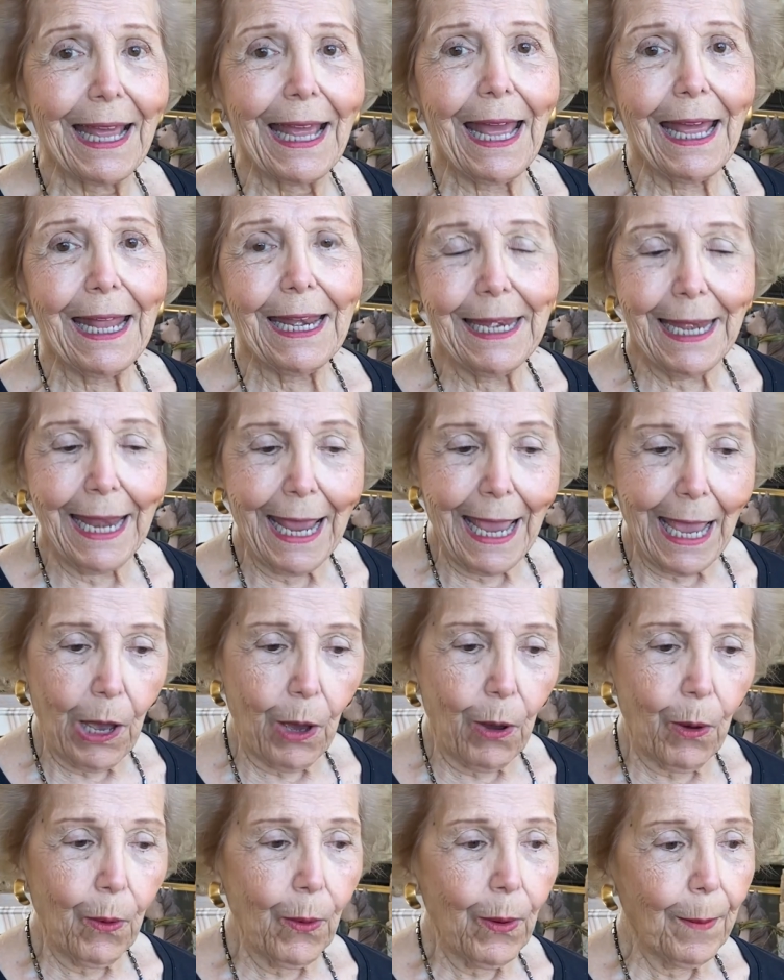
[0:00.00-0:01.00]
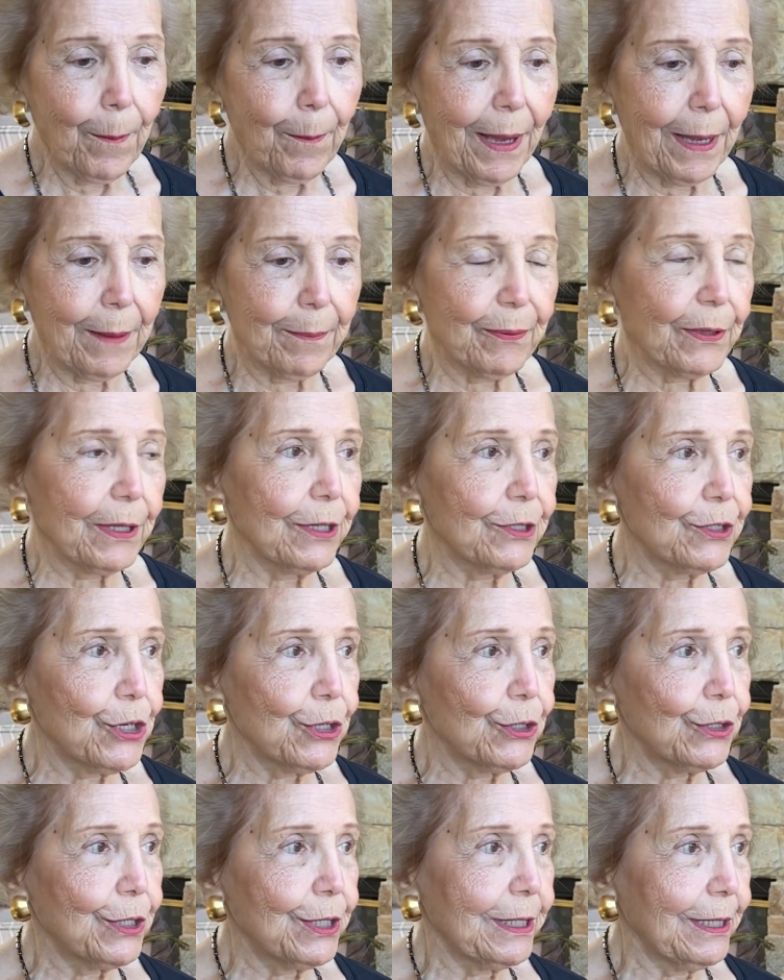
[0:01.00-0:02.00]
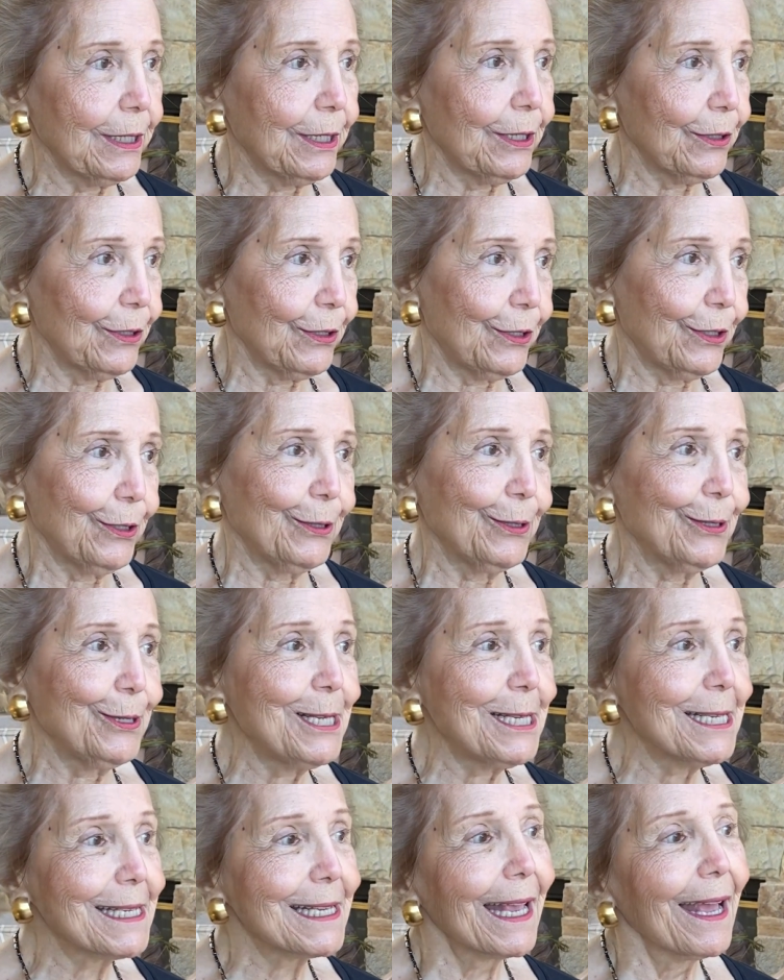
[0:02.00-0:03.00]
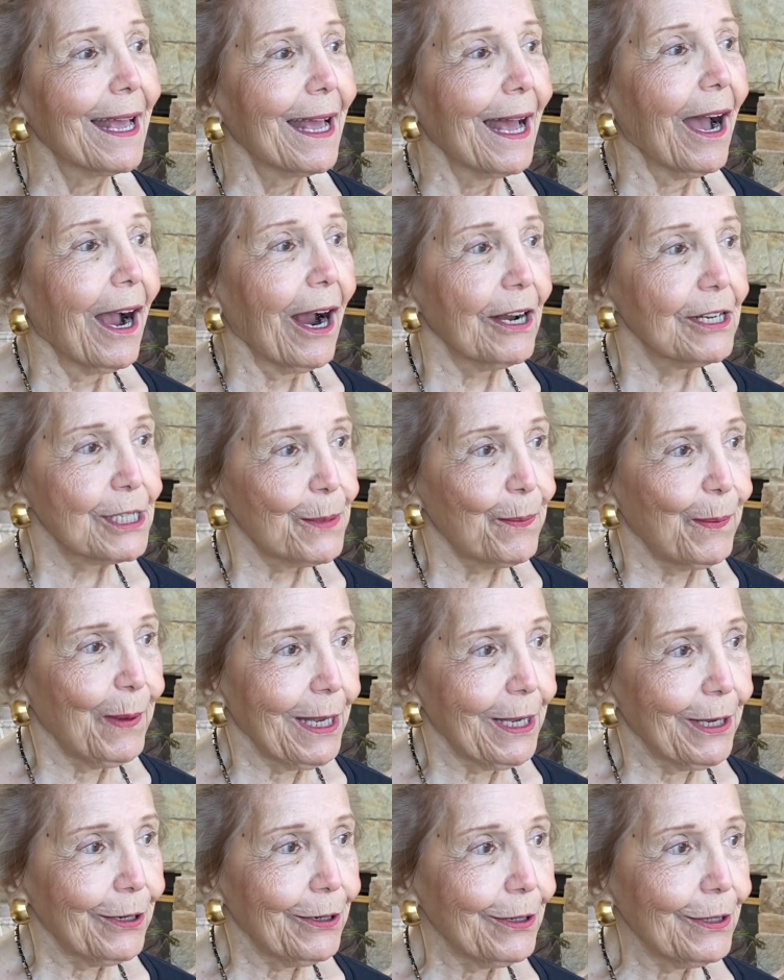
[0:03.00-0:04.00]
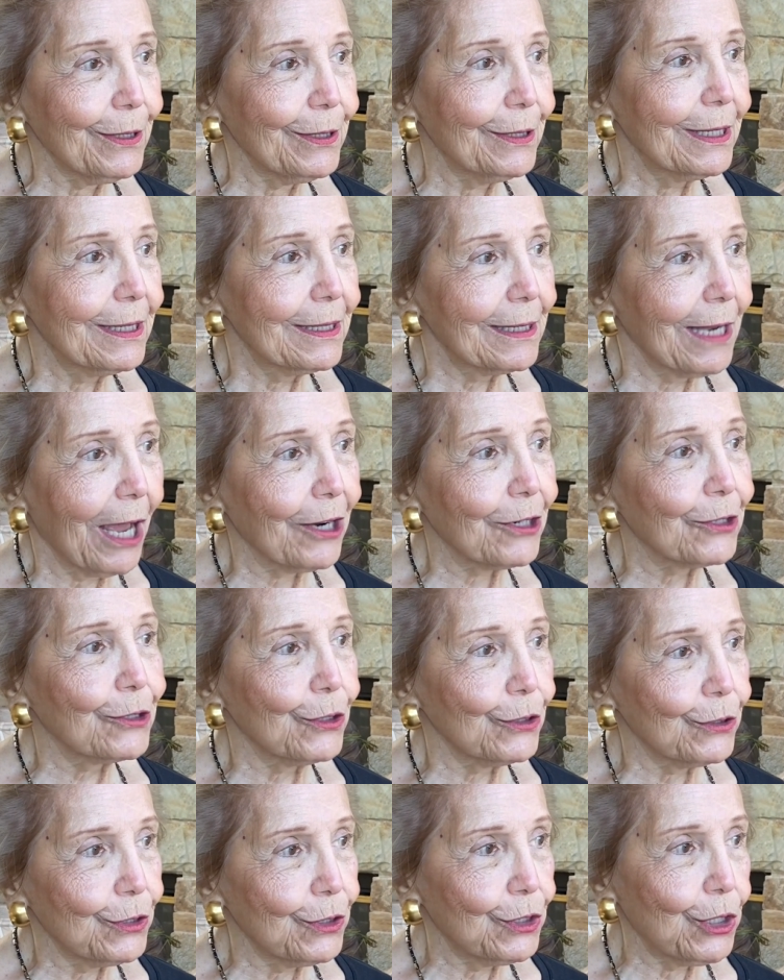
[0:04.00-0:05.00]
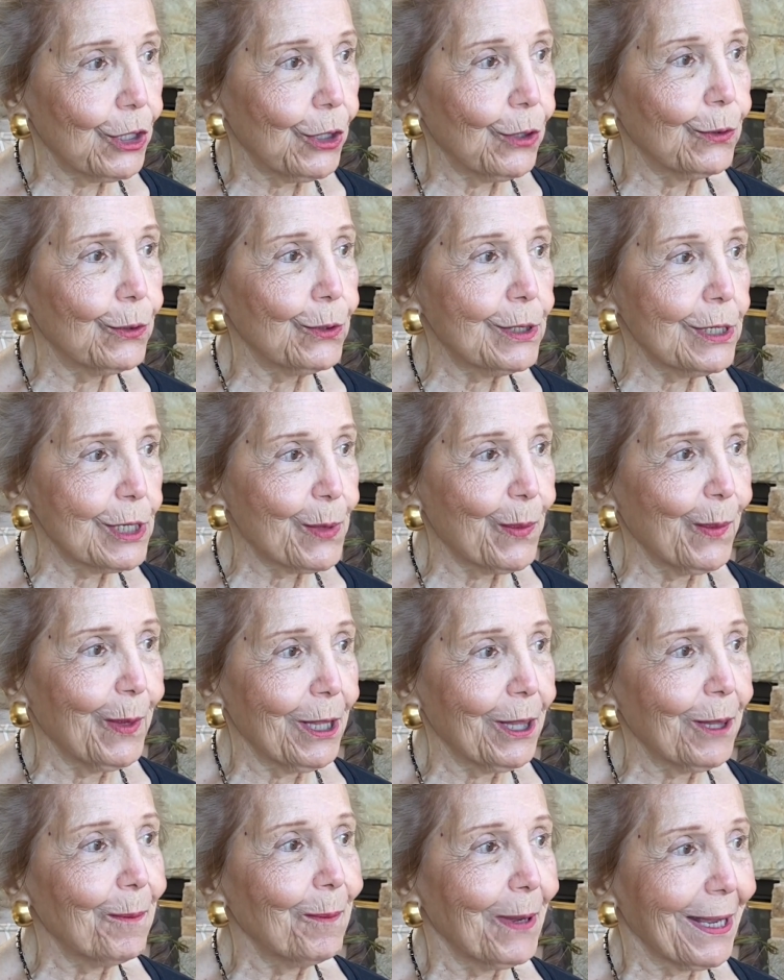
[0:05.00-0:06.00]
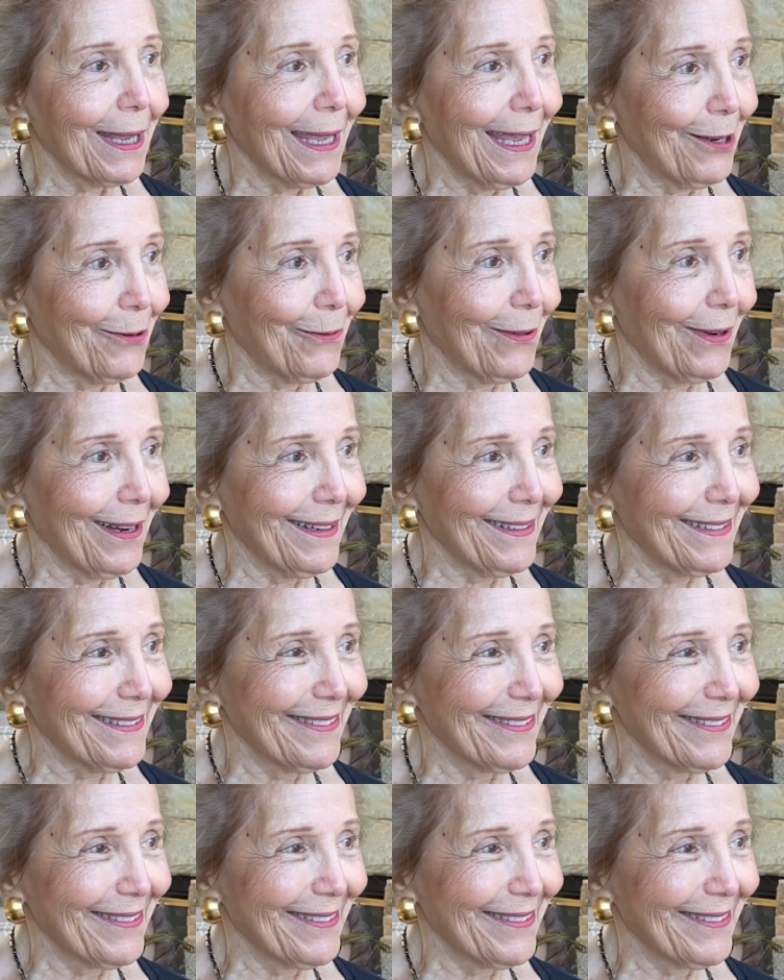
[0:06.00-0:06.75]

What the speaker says: And now, my pleasure to introduce our speaker, Dr. Joan Smith McHenry.